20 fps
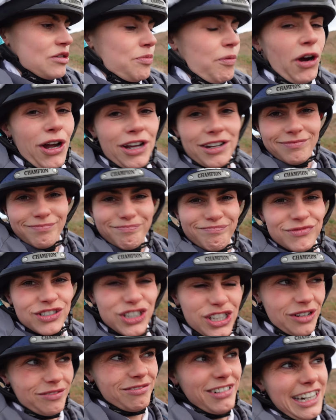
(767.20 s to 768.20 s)
Sprite,
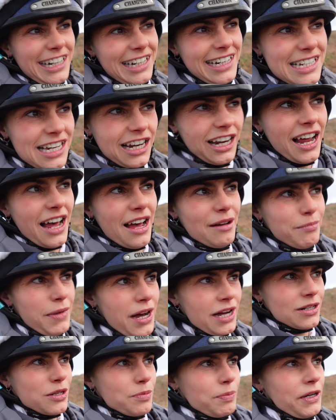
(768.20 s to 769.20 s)
she don't really need to learn
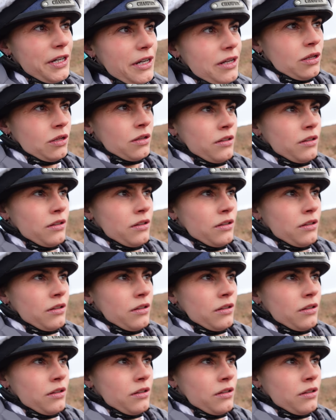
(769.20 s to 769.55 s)
much, but.